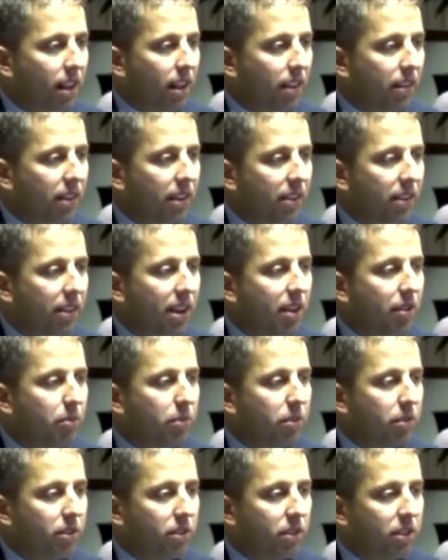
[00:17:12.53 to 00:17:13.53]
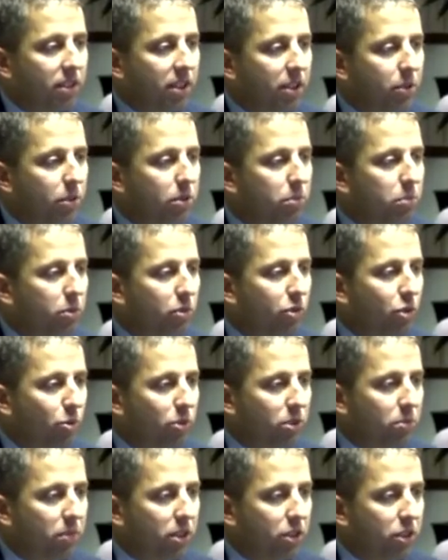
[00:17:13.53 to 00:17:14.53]
And they gave continuous
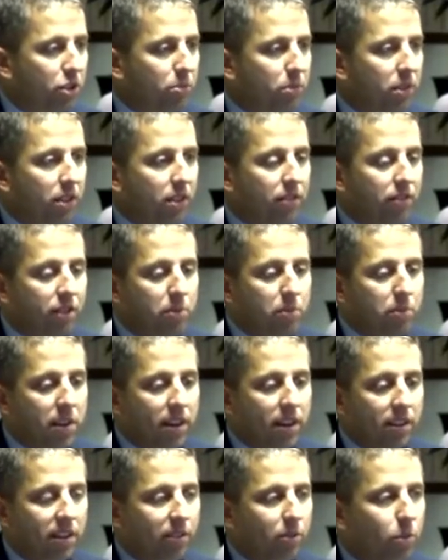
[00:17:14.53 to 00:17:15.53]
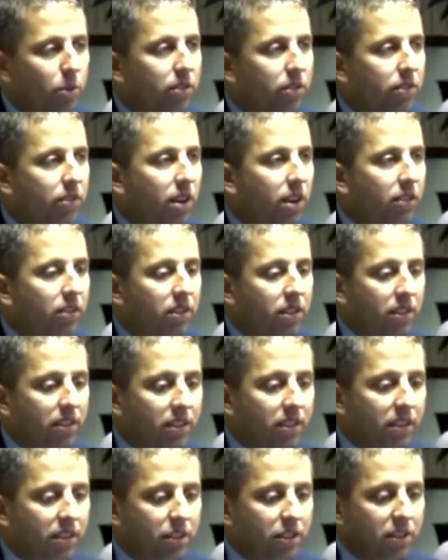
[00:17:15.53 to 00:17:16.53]
performance measurement and feedback to everyone involved in
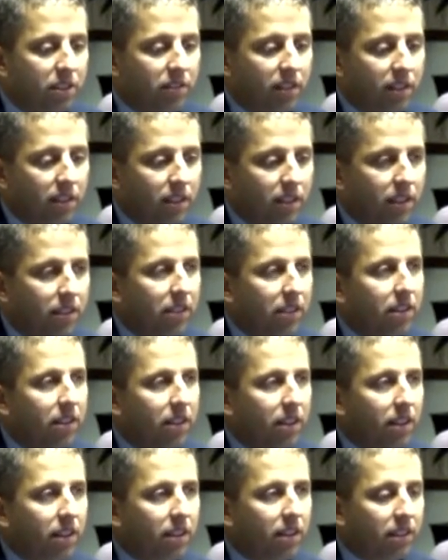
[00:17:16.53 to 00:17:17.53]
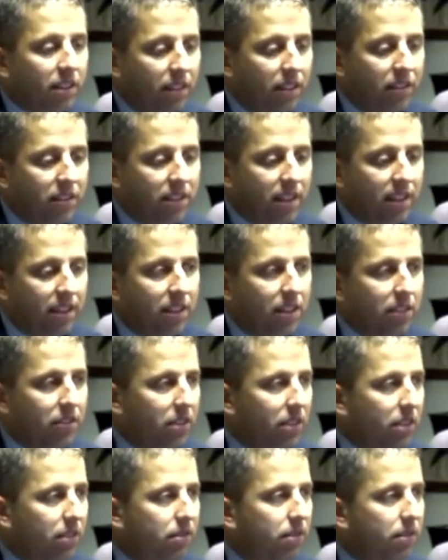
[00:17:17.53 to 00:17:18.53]
the initiative, in this
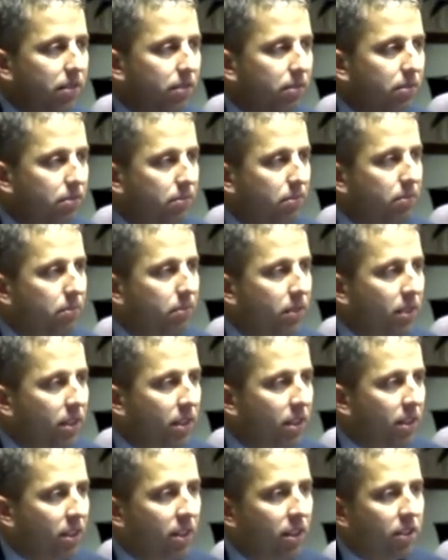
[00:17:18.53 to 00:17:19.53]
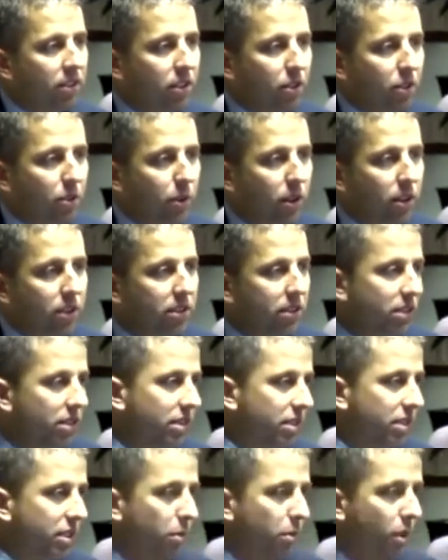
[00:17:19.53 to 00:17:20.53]
activity. So the question
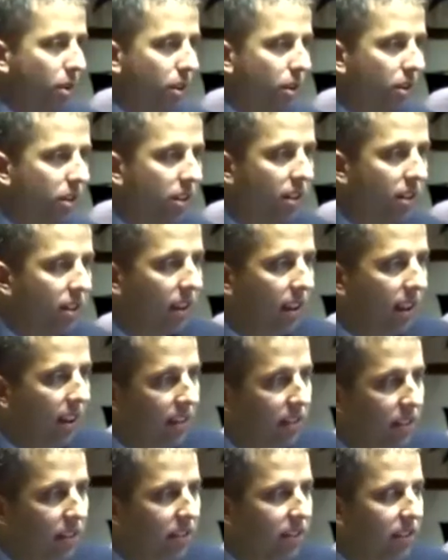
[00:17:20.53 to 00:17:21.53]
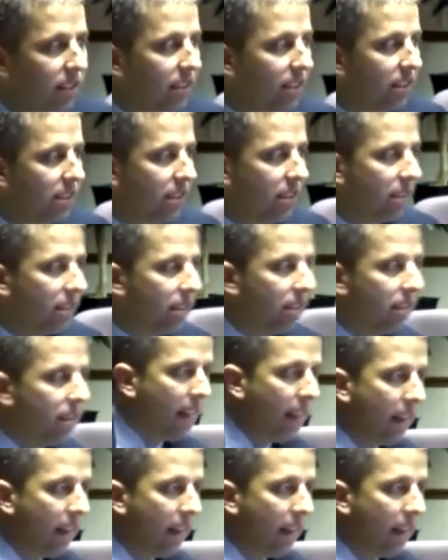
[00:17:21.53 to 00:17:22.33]
is, did it work? And it looks like it did.